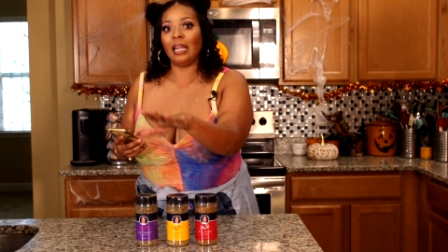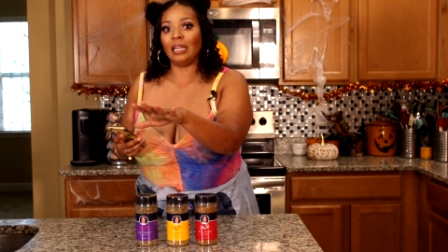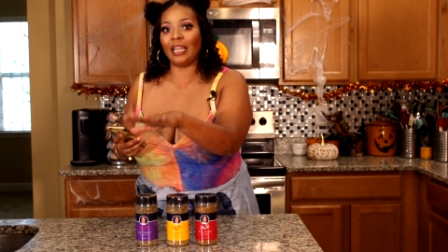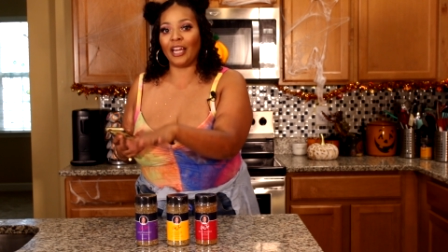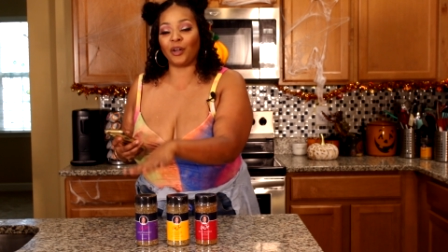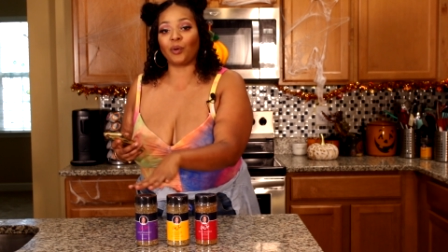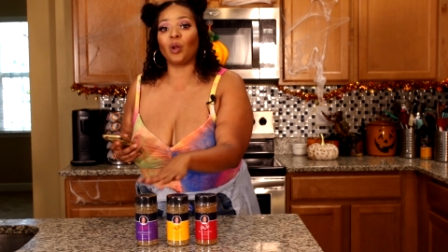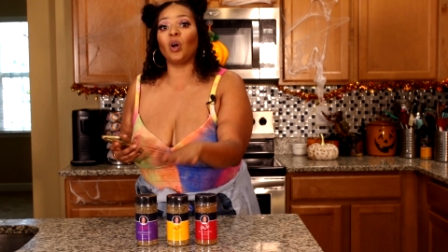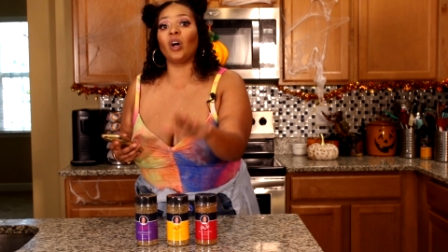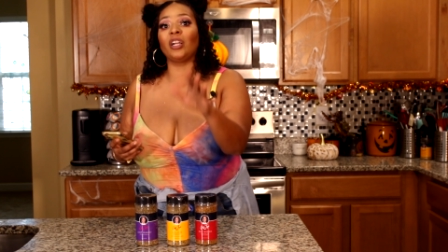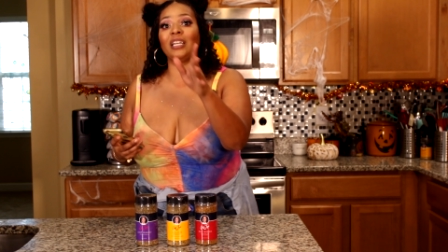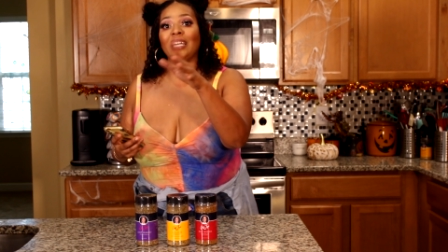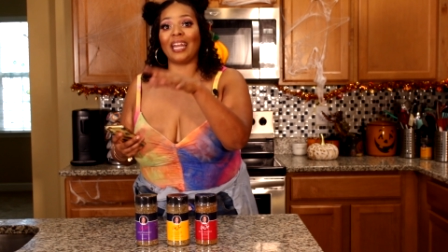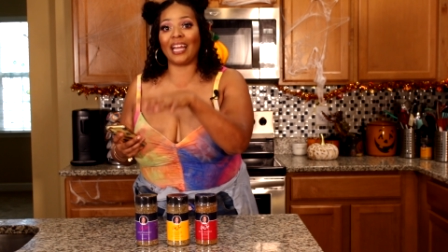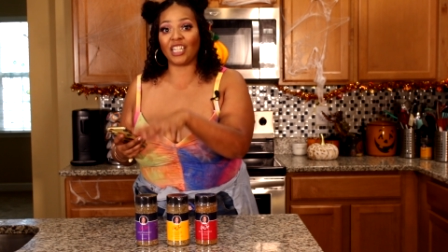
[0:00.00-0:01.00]
later
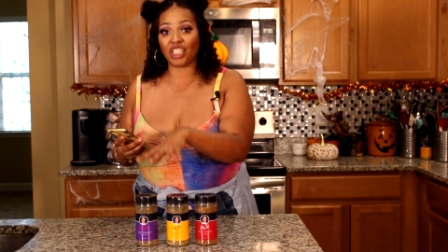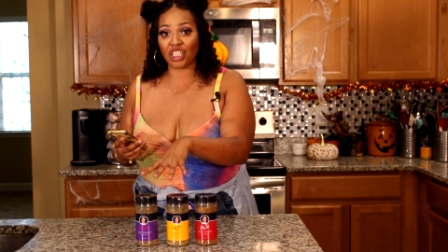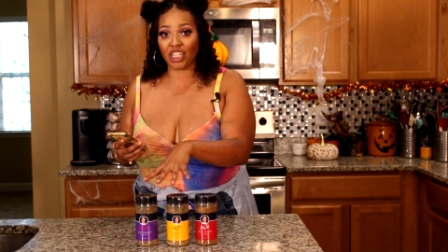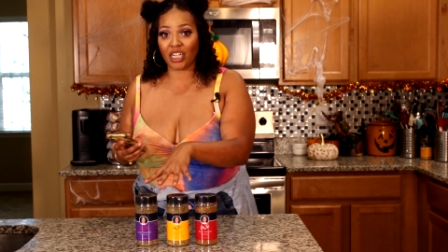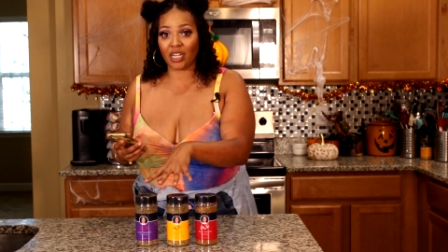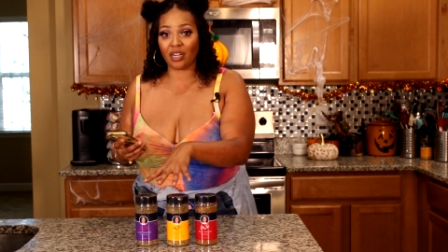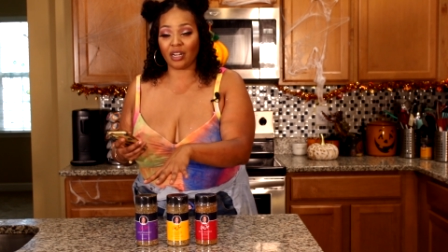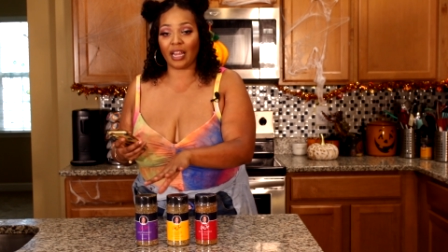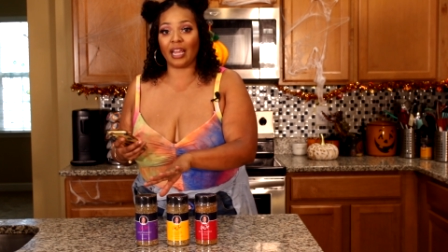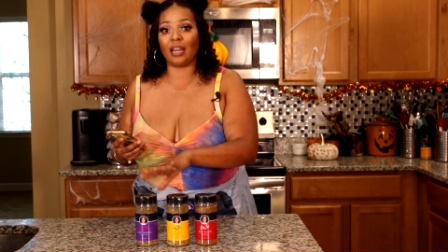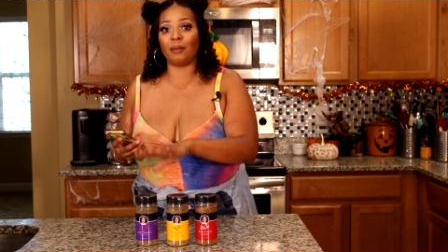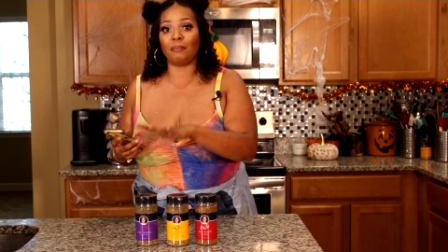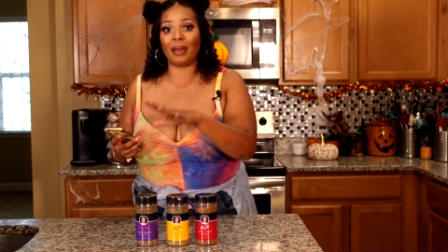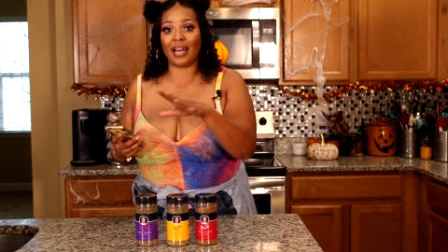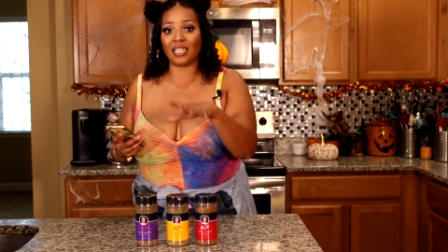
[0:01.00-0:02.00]
on next year
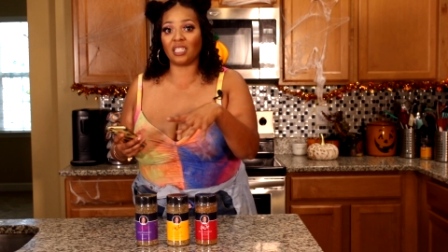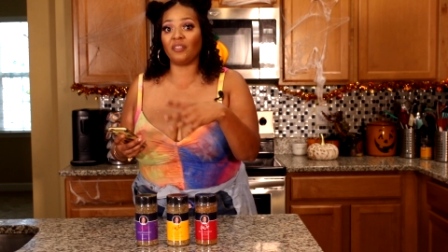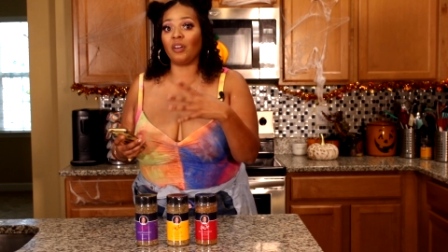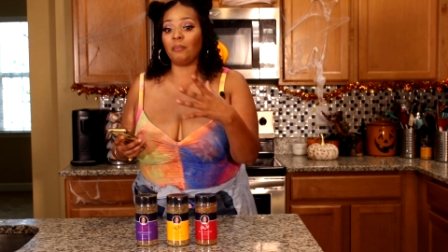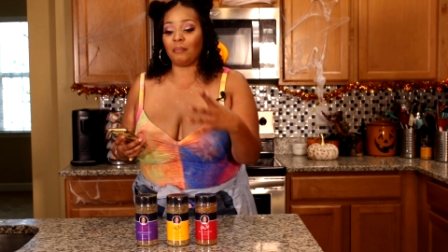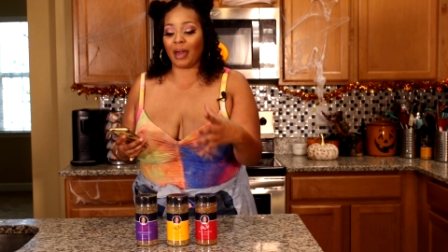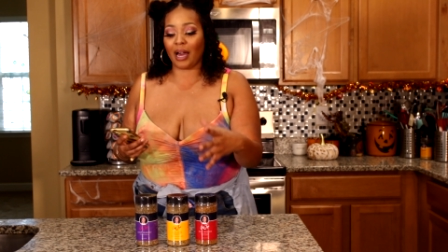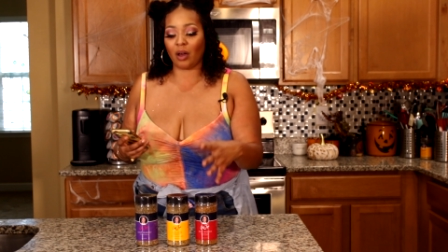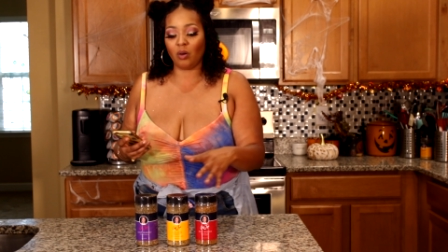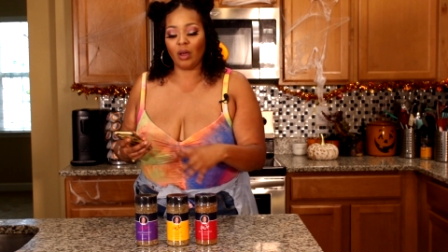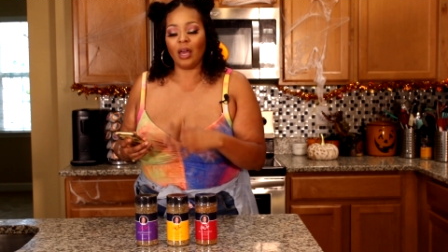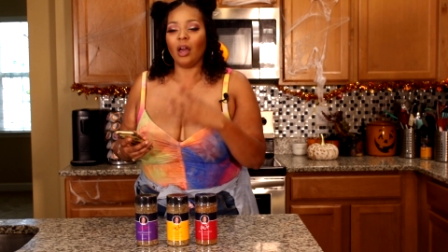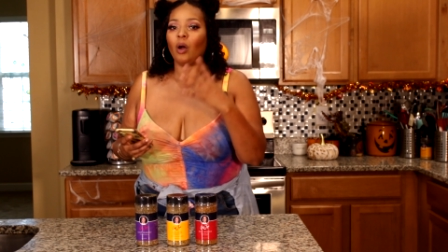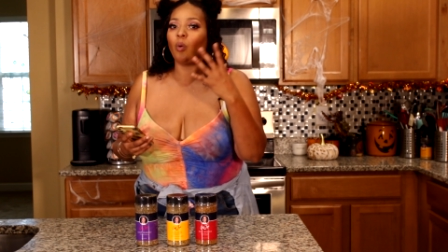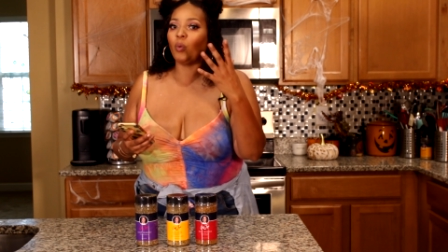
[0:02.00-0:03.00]
in a massive
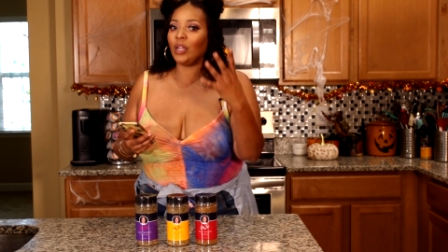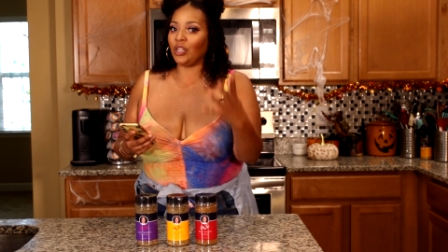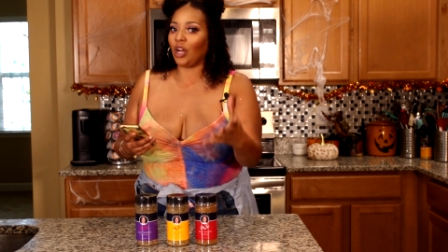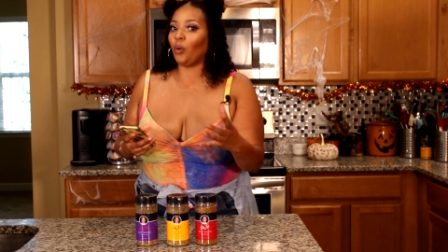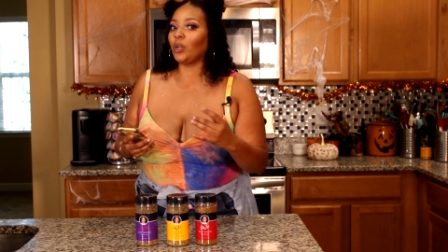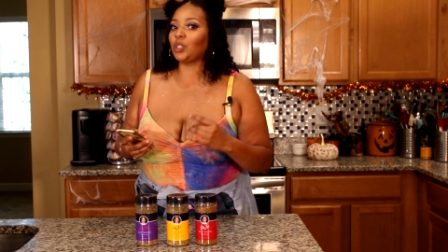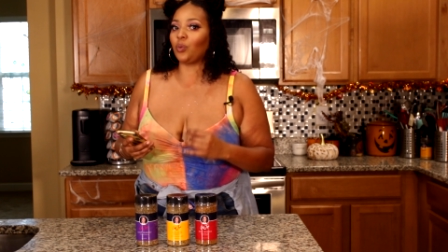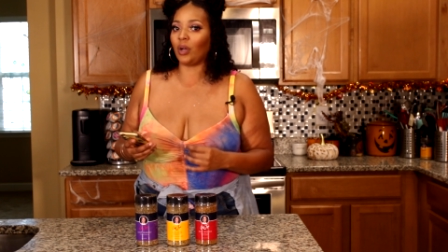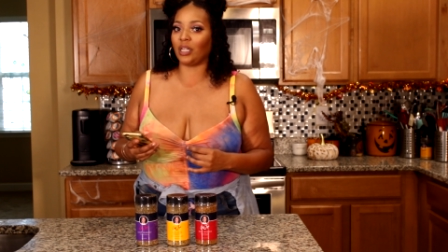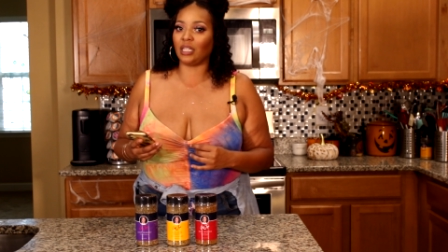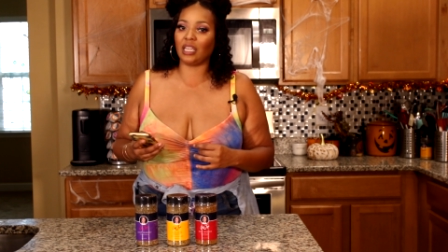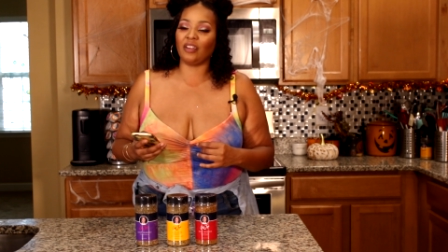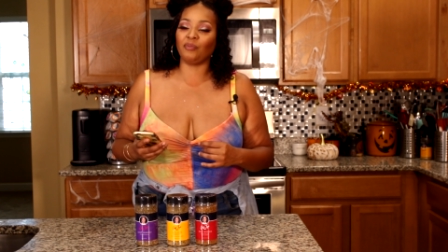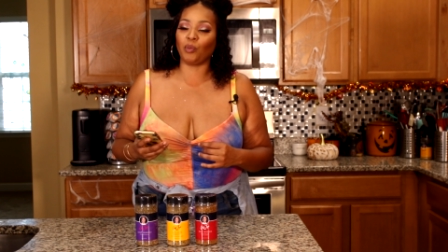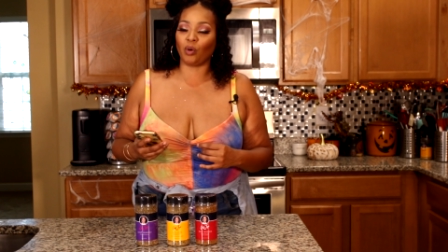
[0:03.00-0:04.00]
amount, we know which one
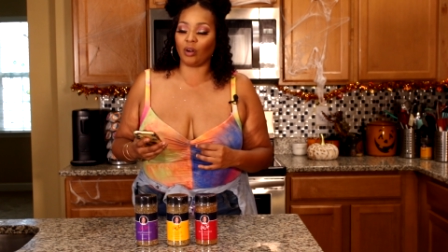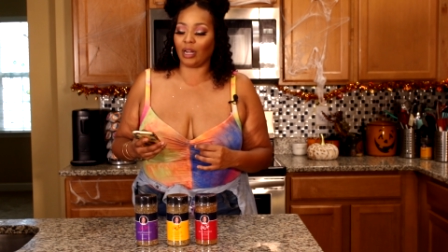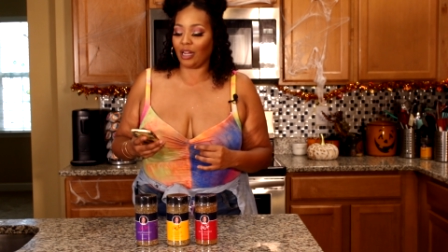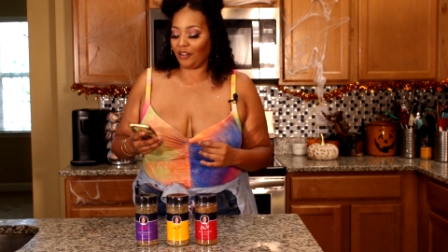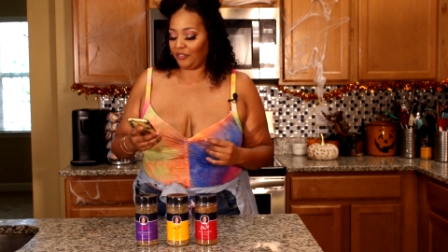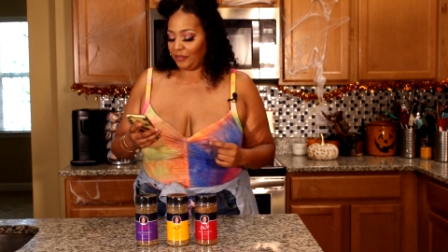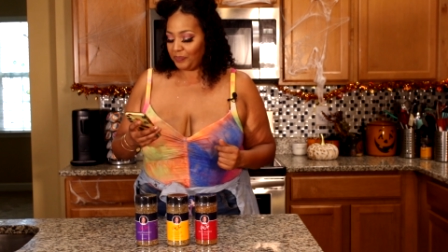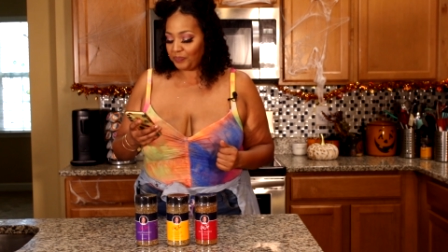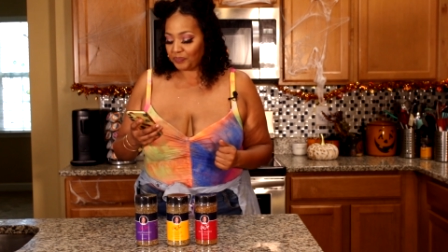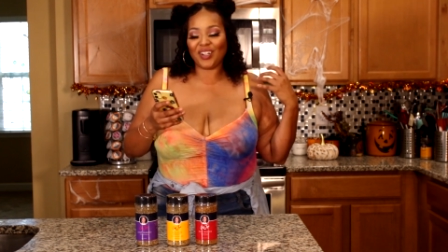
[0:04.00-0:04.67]
to give more of.